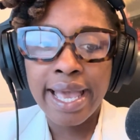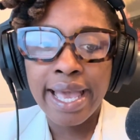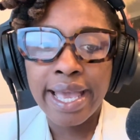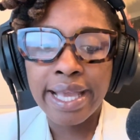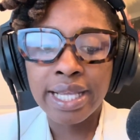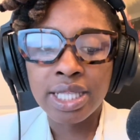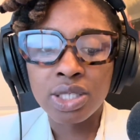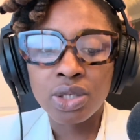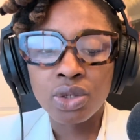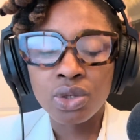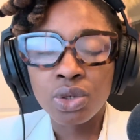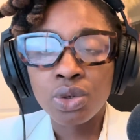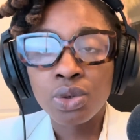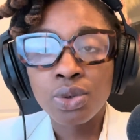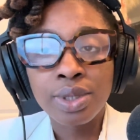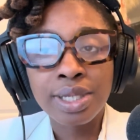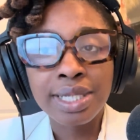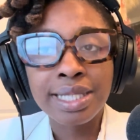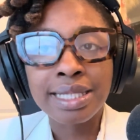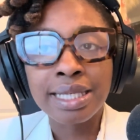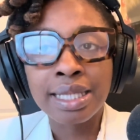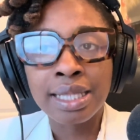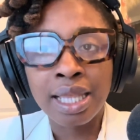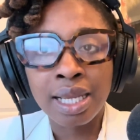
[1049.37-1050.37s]
And so you're going
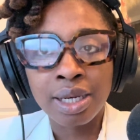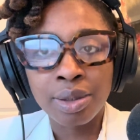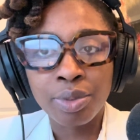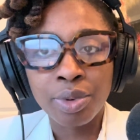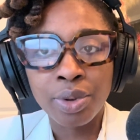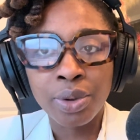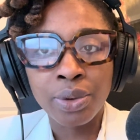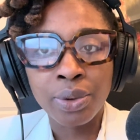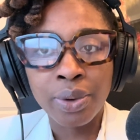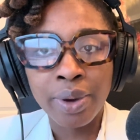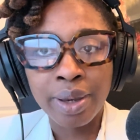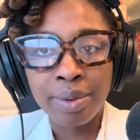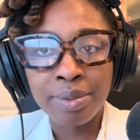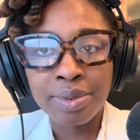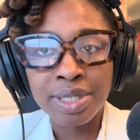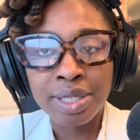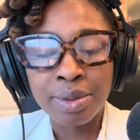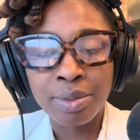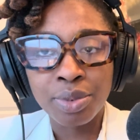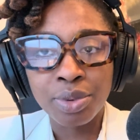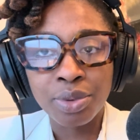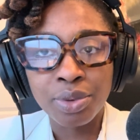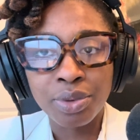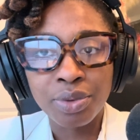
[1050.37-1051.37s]
to see a lot of programs
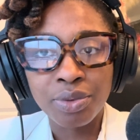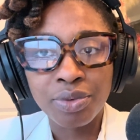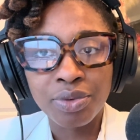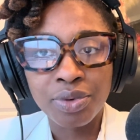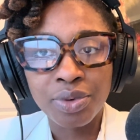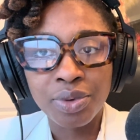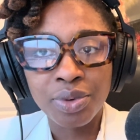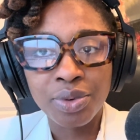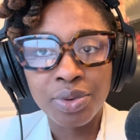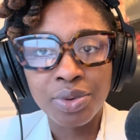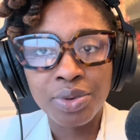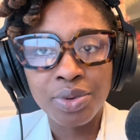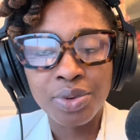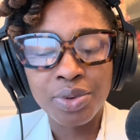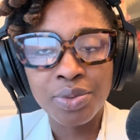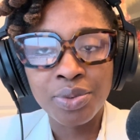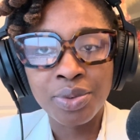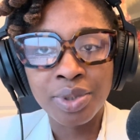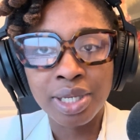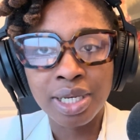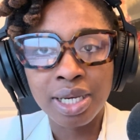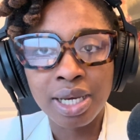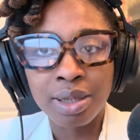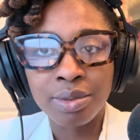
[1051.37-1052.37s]
improve
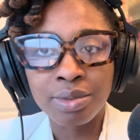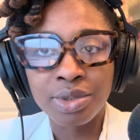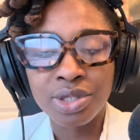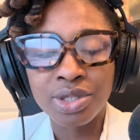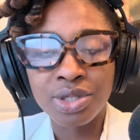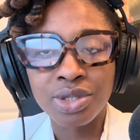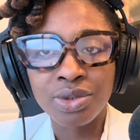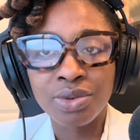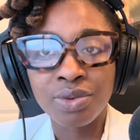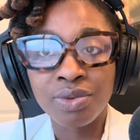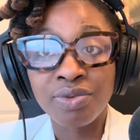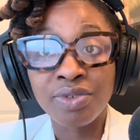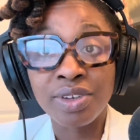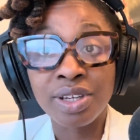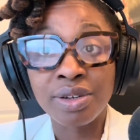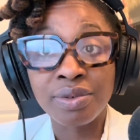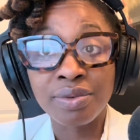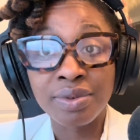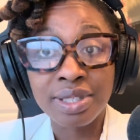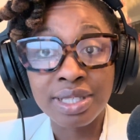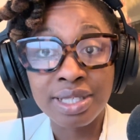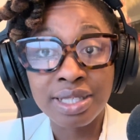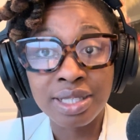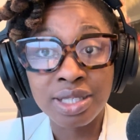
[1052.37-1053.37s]
when it comes to
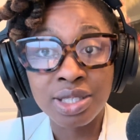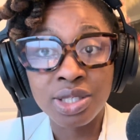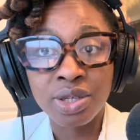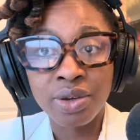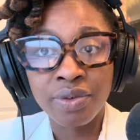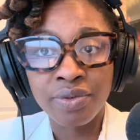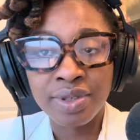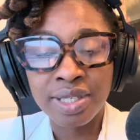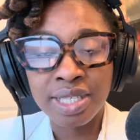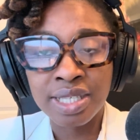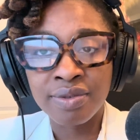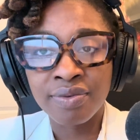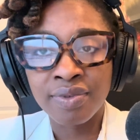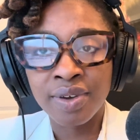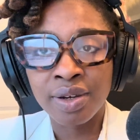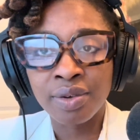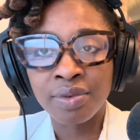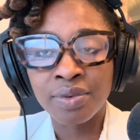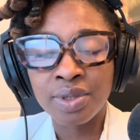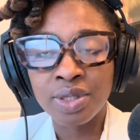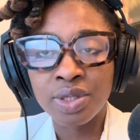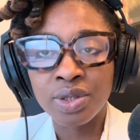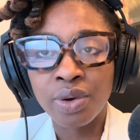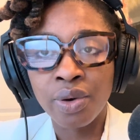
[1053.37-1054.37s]
veterans and the services
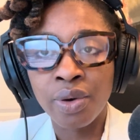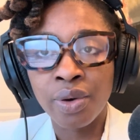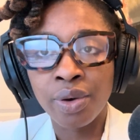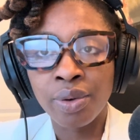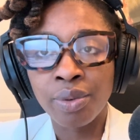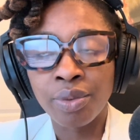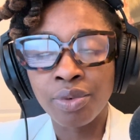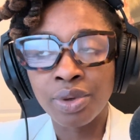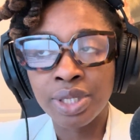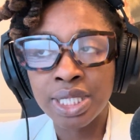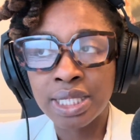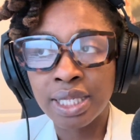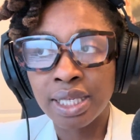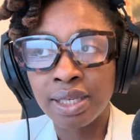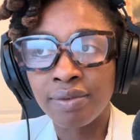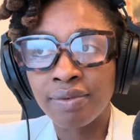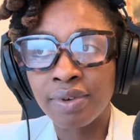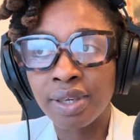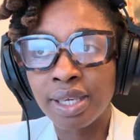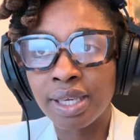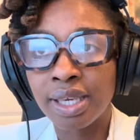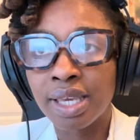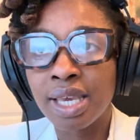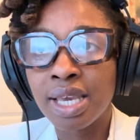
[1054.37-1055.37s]
veterans are
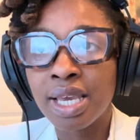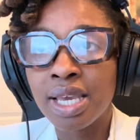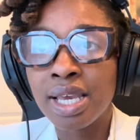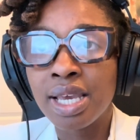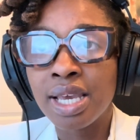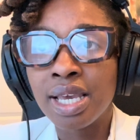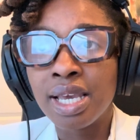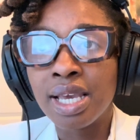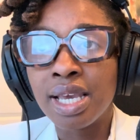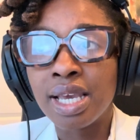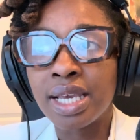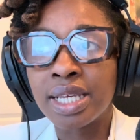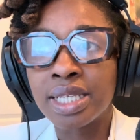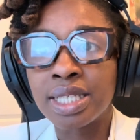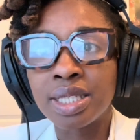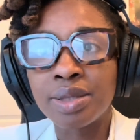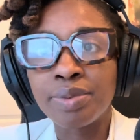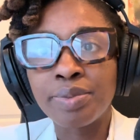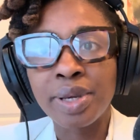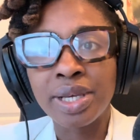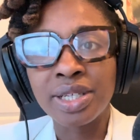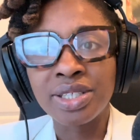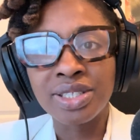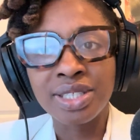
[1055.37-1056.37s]
receiving,
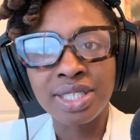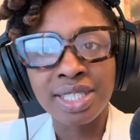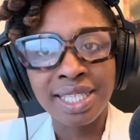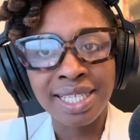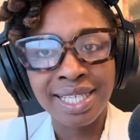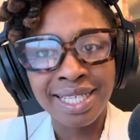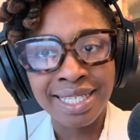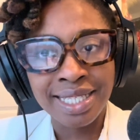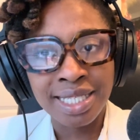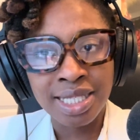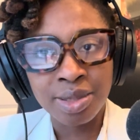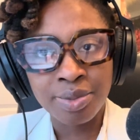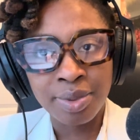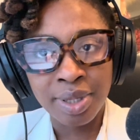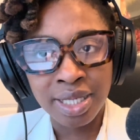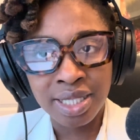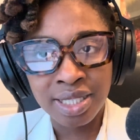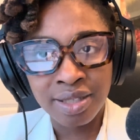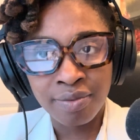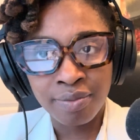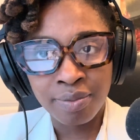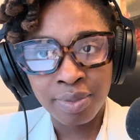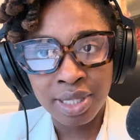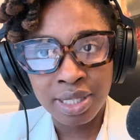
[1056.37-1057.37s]
especially in the
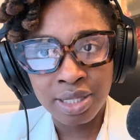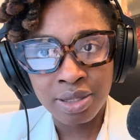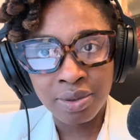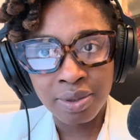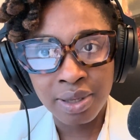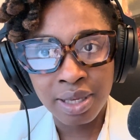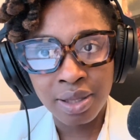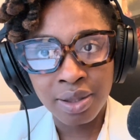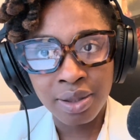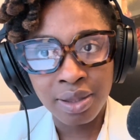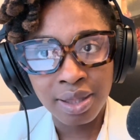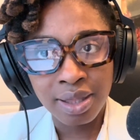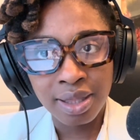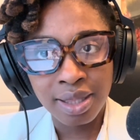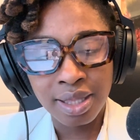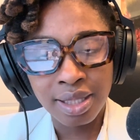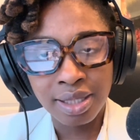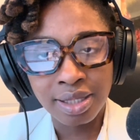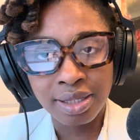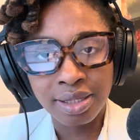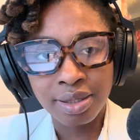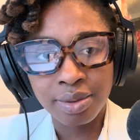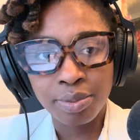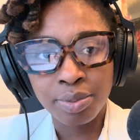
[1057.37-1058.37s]
space of mental health,
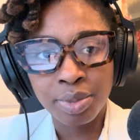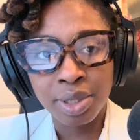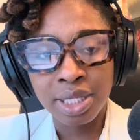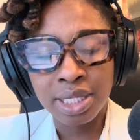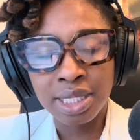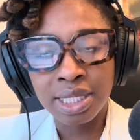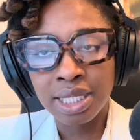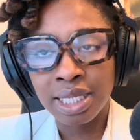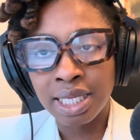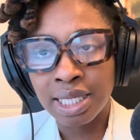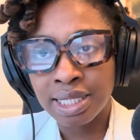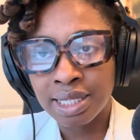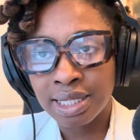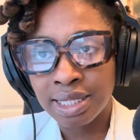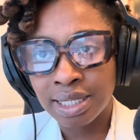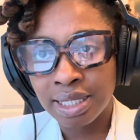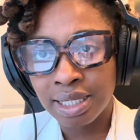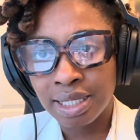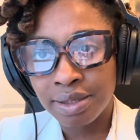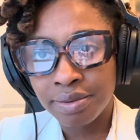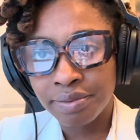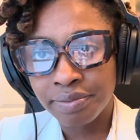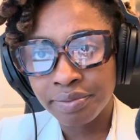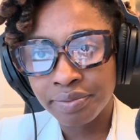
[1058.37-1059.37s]

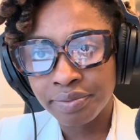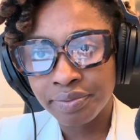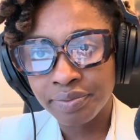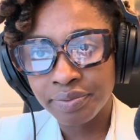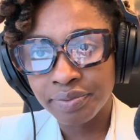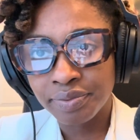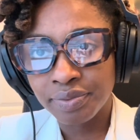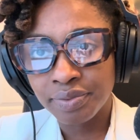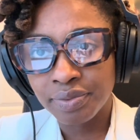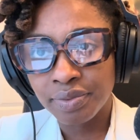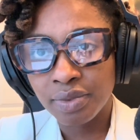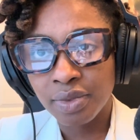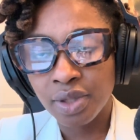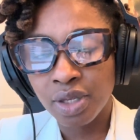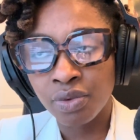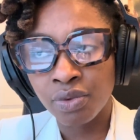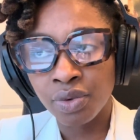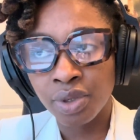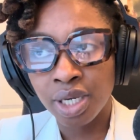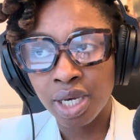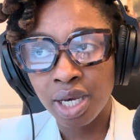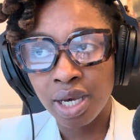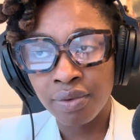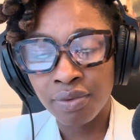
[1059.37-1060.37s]
PTSD,
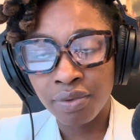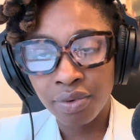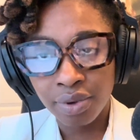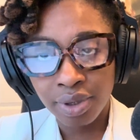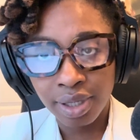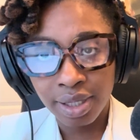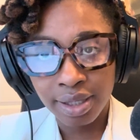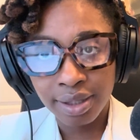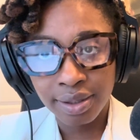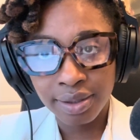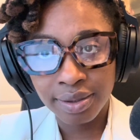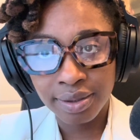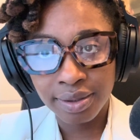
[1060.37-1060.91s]
recovery,